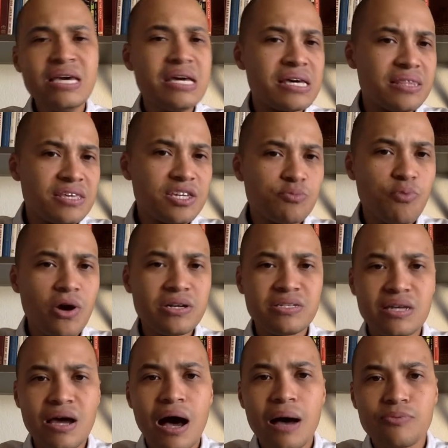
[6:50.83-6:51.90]
This
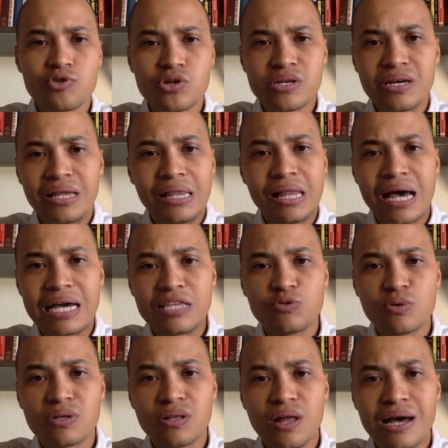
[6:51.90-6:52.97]
pricing option aligns
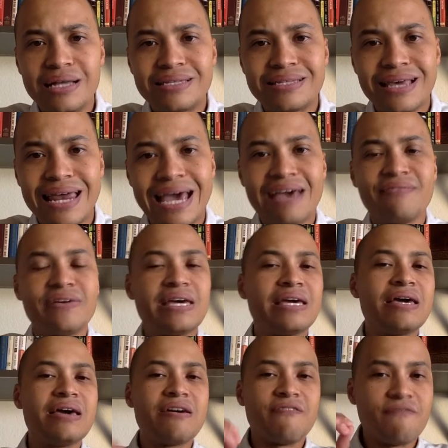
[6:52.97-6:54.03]
with clients that have a
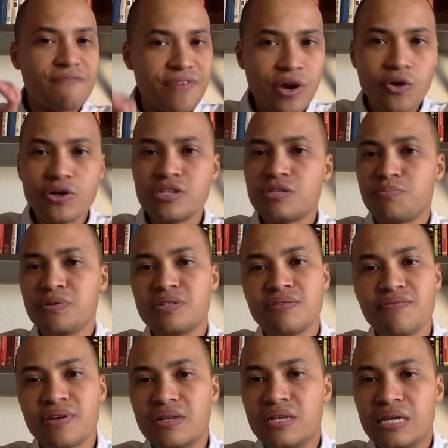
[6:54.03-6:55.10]
very
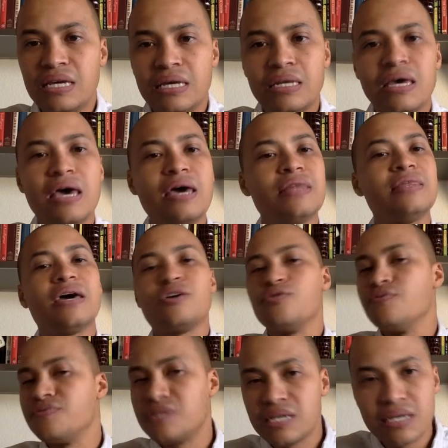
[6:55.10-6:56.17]
specific need that
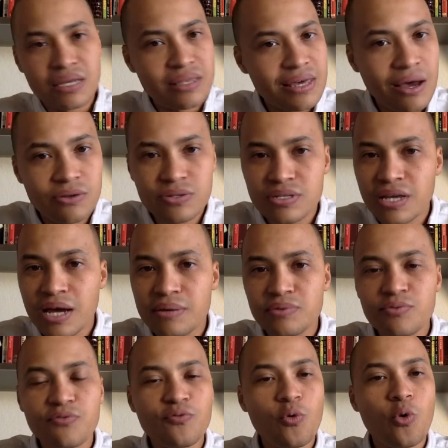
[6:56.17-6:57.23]
you've seen 1,000 times
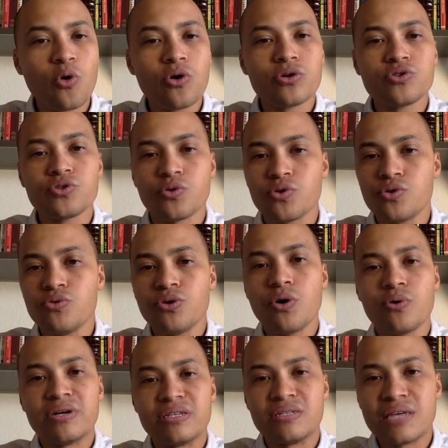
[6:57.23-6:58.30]
before, so you know
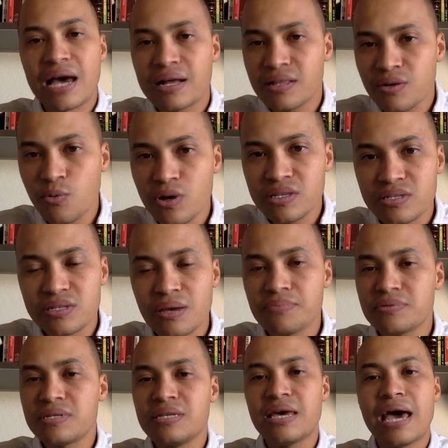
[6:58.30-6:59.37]
exactly what
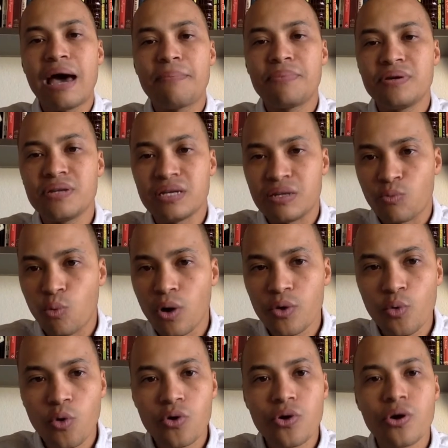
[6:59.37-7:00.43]
steps need to happen, in what
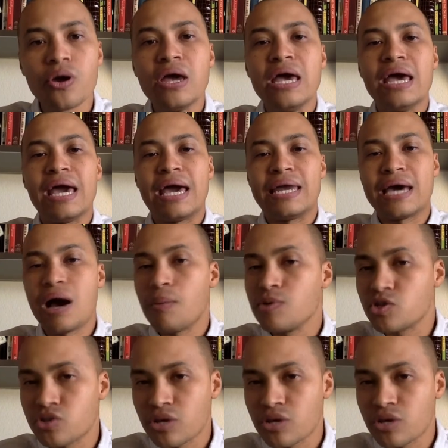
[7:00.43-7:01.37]
order, and how much